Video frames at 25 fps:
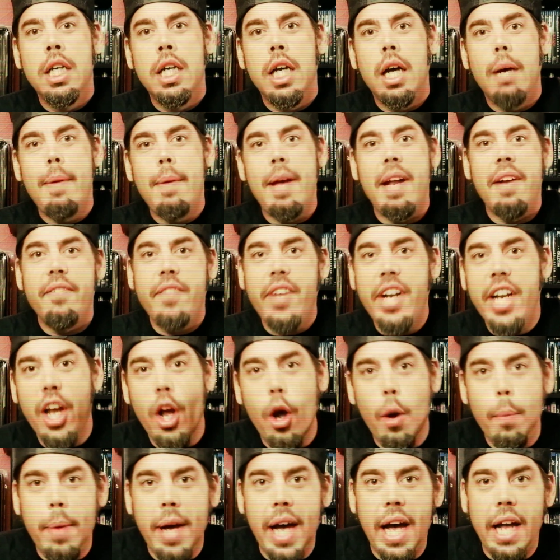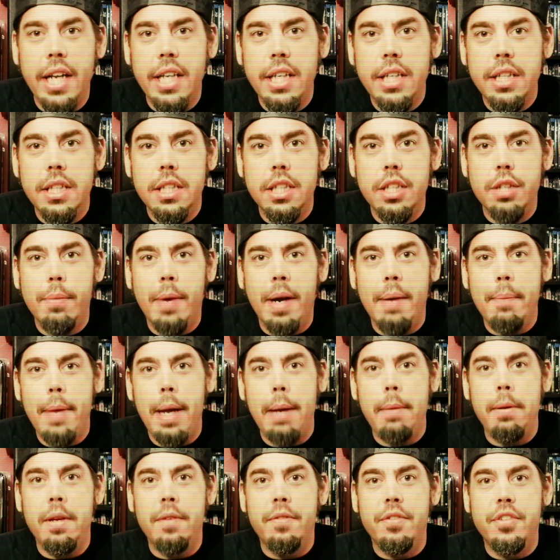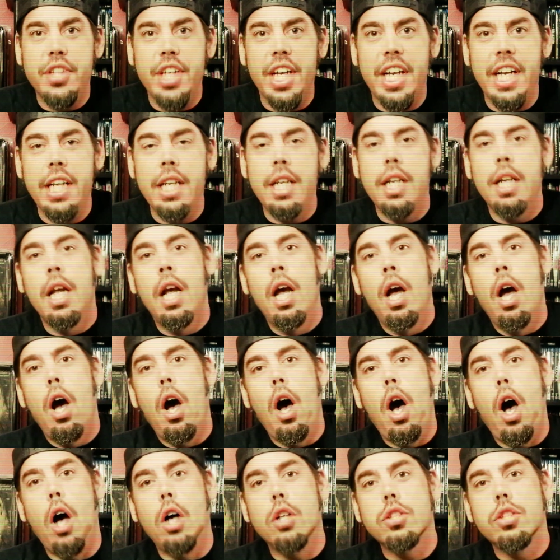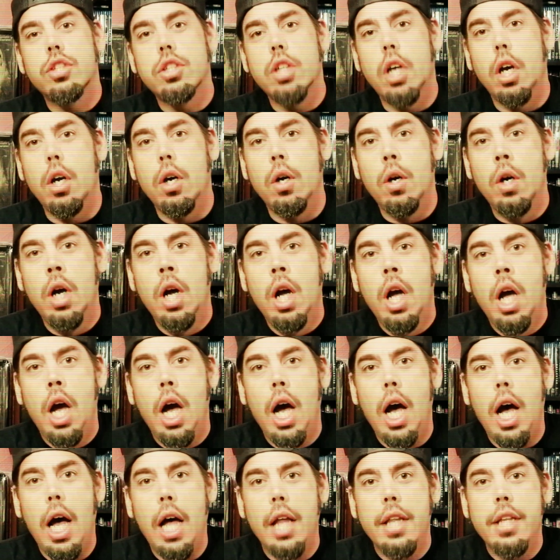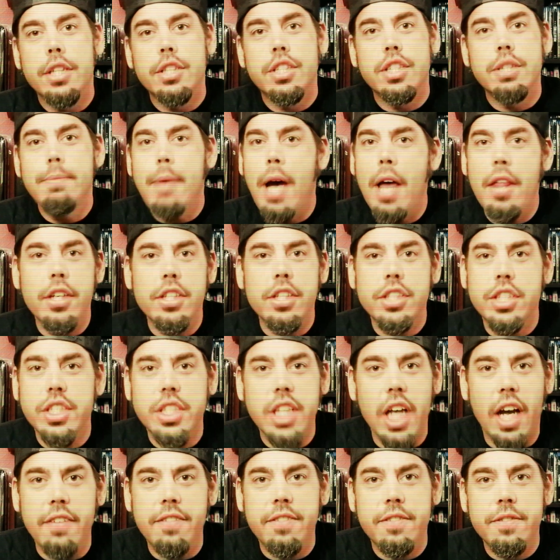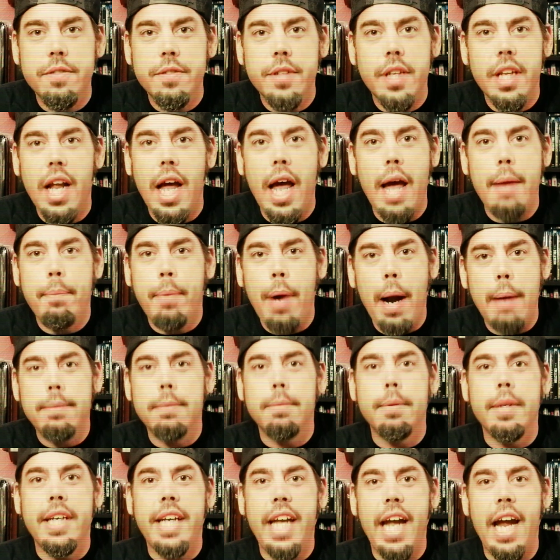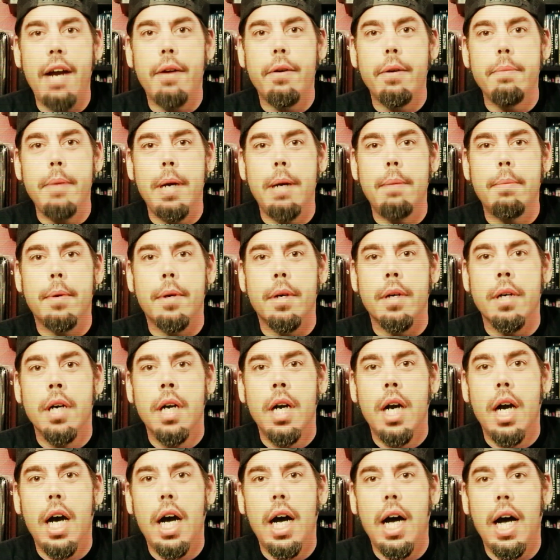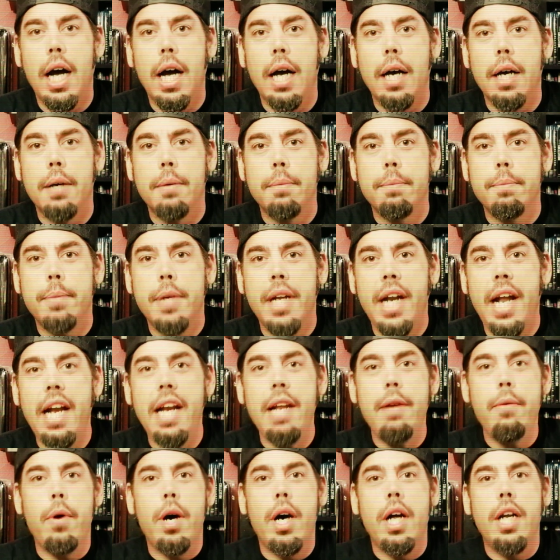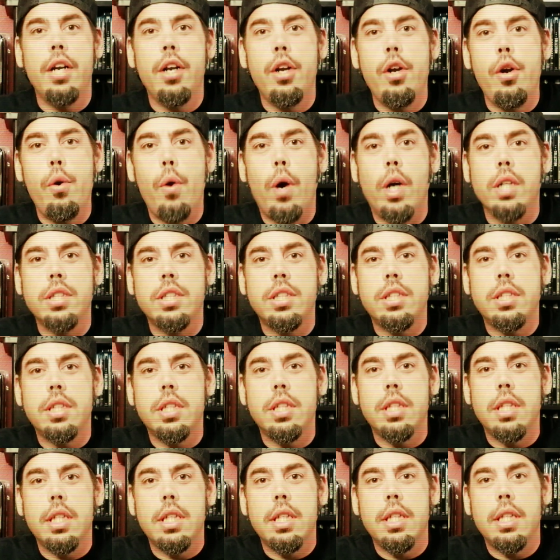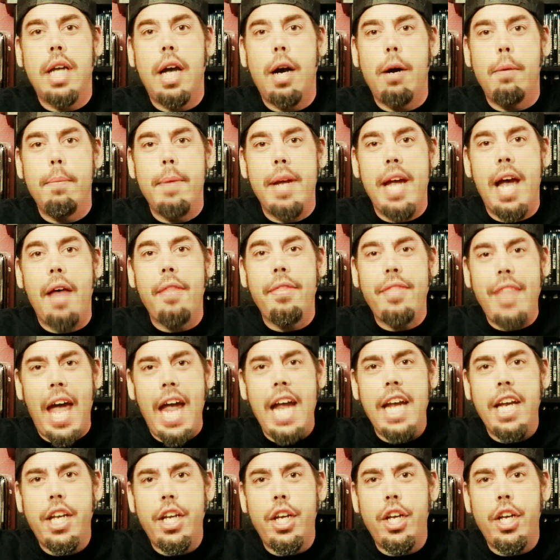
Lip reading: made a video about it. Maybe you've seen it. Also, there's some other stuff that I probably can't remember. But anyone who wants to help me out, thank